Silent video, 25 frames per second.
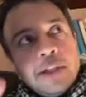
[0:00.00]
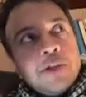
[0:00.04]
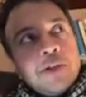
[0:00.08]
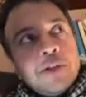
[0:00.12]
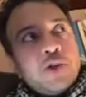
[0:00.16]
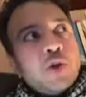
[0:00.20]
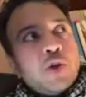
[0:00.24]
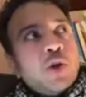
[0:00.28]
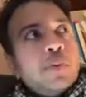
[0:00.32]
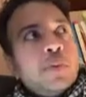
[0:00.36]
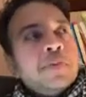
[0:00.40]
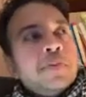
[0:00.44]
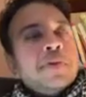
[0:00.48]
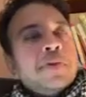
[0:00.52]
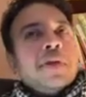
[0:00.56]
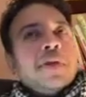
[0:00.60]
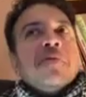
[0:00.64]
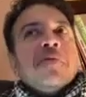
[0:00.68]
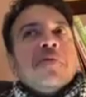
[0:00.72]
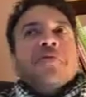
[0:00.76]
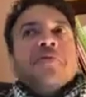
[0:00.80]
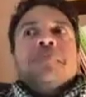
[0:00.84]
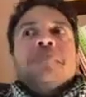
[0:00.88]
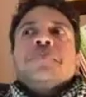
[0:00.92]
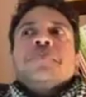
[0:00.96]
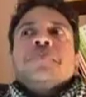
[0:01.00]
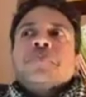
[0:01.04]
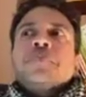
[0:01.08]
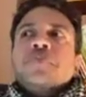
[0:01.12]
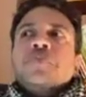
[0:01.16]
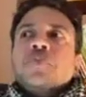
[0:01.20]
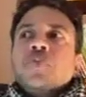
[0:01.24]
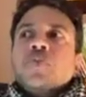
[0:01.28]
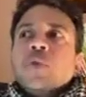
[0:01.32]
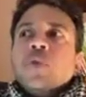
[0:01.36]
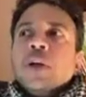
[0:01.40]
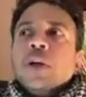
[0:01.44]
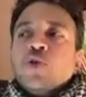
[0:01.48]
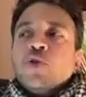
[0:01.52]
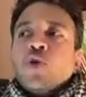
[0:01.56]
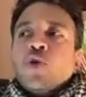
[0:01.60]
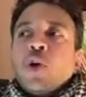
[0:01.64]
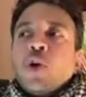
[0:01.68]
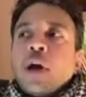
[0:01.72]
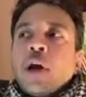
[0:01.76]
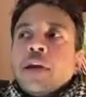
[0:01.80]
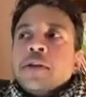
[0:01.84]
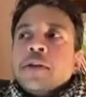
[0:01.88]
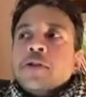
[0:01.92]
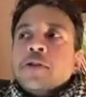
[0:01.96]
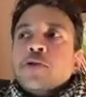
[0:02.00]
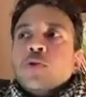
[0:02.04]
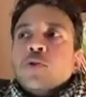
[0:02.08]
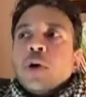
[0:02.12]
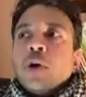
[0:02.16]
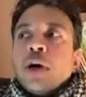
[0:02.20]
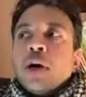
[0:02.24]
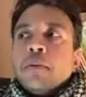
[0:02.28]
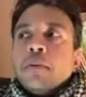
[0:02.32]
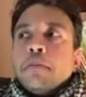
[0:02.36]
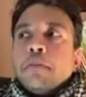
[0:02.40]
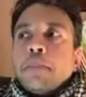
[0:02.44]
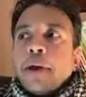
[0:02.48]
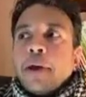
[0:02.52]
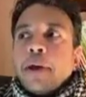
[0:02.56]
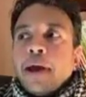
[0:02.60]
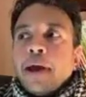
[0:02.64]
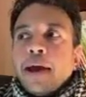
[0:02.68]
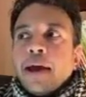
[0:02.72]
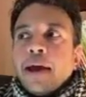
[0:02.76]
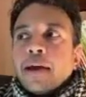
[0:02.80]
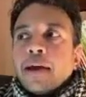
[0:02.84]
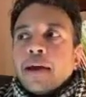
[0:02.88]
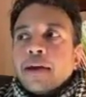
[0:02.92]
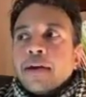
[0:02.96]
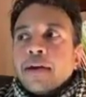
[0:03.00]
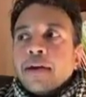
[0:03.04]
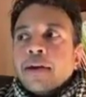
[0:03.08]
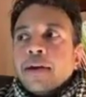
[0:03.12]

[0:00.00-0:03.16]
well in terms of trying to unpack